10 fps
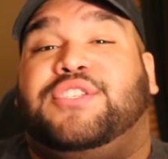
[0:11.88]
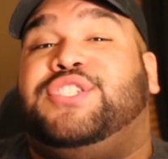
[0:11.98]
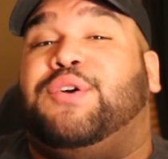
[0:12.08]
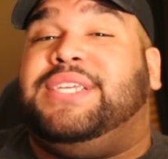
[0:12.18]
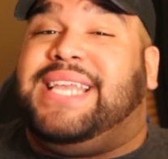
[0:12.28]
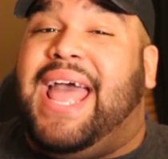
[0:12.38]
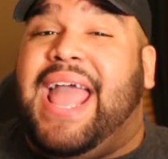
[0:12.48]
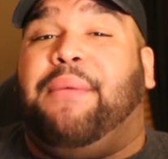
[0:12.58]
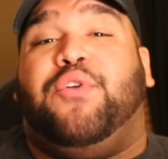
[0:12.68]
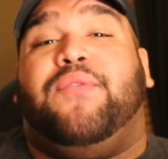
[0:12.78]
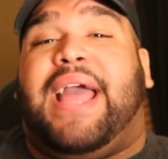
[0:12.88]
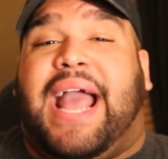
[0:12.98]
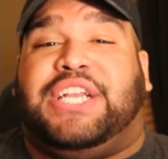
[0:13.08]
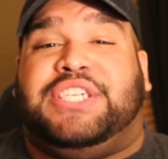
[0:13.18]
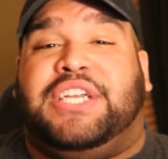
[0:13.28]
the? So today I'm doing a
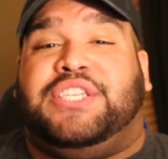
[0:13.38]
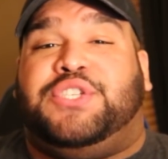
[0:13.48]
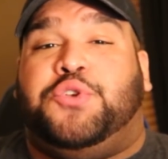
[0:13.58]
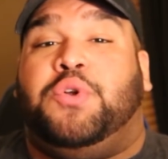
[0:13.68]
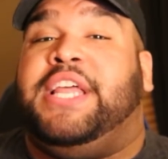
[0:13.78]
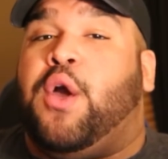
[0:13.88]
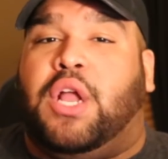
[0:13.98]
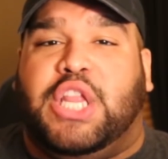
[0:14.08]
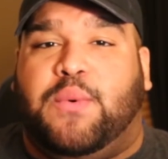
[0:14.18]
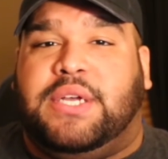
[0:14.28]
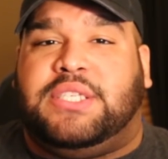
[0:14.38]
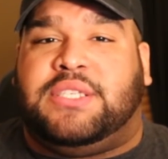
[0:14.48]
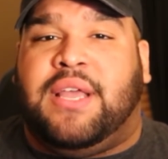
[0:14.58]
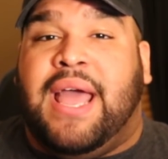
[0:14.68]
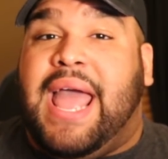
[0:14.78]
reaction to Leona
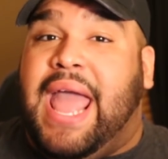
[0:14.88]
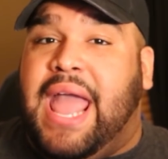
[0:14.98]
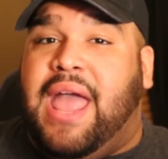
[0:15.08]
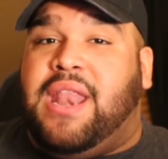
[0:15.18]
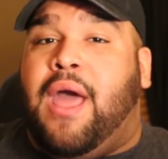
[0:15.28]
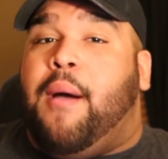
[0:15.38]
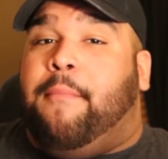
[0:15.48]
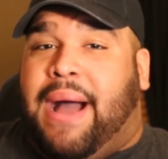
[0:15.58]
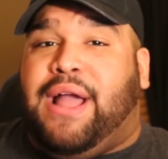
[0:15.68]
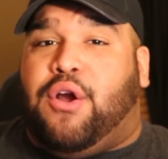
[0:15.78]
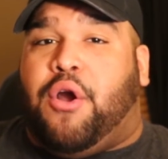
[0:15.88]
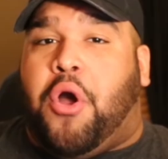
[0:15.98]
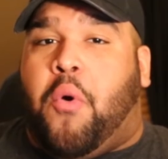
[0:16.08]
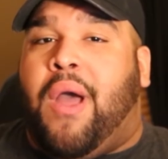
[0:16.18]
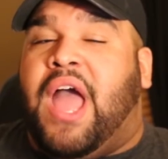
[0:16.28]
Lewis and my
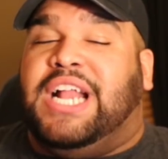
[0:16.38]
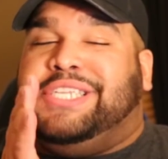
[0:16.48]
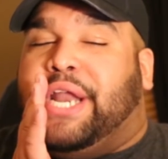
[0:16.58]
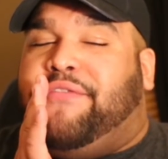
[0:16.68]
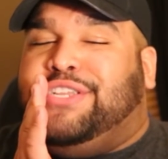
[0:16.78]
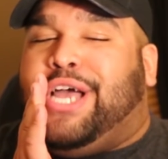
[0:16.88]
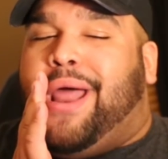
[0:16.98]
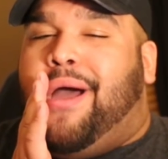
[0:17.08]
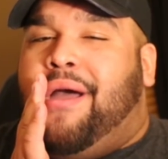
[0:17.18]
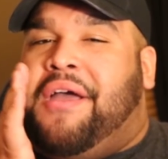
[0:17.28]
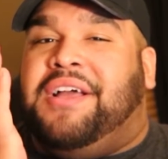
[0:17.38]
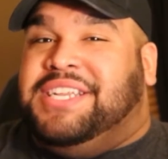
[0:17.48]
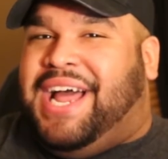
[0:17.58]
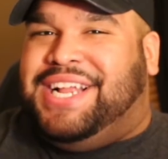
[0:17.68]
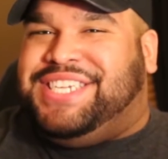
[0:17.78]
girl,
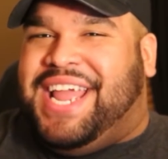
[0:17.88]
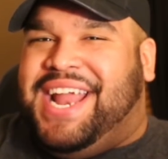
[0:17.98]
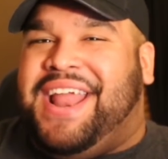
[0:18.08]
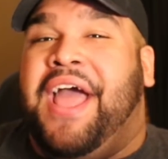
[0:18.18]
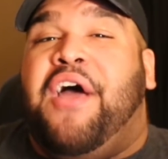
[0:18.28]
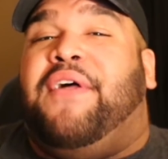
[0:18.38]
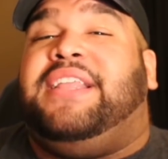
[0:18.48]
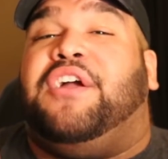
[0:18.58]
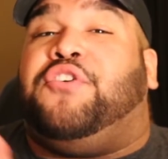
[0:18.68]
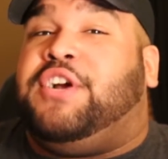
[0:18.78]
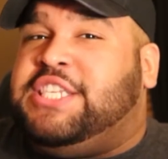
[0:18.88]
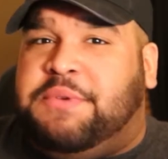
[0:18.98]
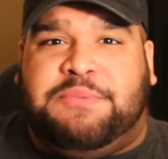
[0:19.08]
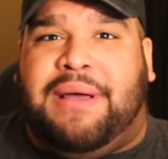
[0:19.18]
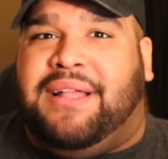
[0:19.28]
Dinah Jane. They did a
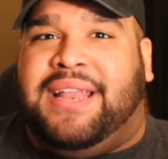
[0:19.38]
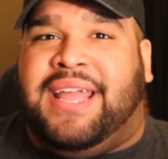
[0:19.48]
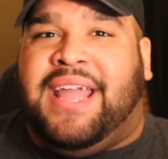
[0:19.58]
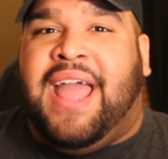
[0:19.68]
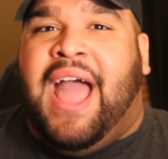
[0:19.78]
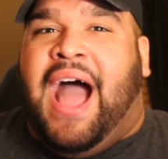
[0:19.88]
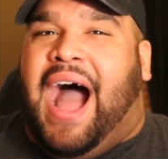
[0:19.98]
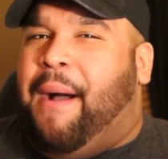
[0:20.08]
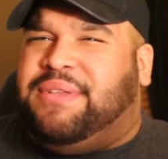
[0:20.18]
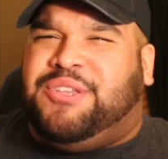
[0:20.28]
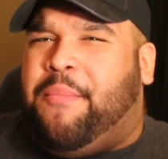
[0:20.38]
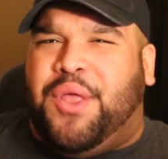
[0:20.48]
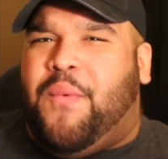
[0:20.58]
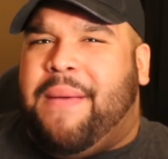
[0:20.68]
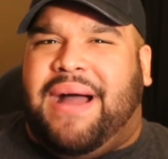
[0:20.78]
Christmas melody. I'm so
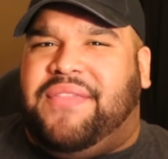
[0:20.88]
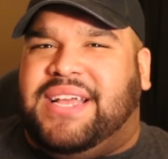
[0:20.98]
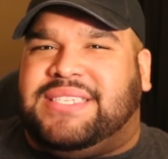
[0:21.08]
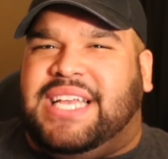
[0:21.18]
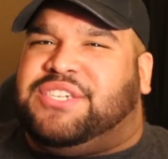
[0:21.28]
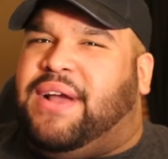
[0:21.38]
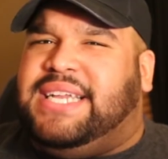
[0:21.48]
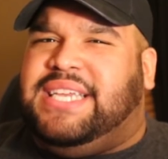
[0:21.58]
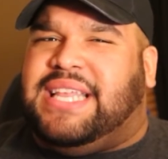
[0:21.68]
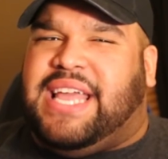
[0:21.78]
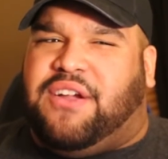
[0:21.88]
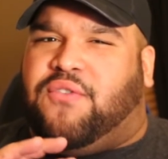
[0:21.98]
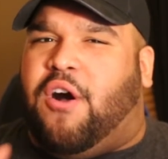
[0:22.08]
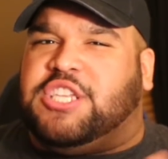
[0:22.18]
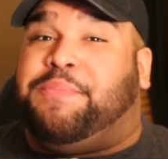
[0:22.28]
blown away by this. It's crazy that they
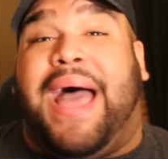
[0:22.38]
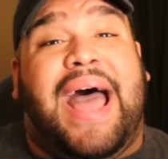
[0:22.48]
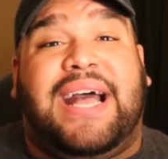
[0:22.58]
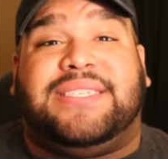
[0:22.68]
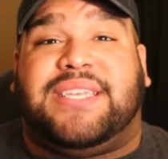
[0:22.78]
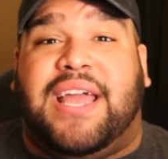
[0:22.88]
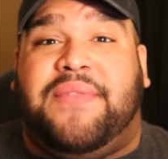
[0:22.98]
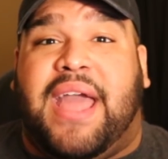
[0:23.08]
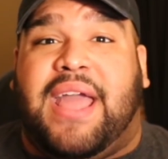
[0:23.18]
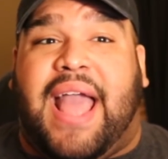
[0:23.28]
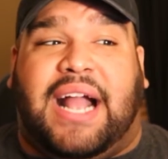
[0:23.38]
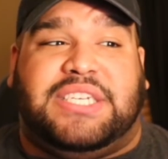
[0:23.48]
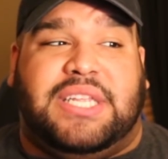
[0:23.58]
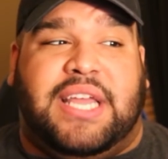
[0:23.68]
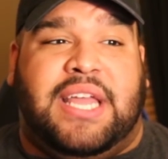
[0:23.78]
crossed paths and they
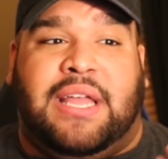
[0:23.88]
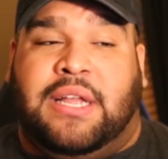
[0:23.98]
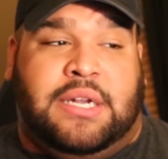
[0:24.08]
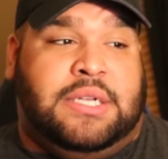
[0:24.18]
actually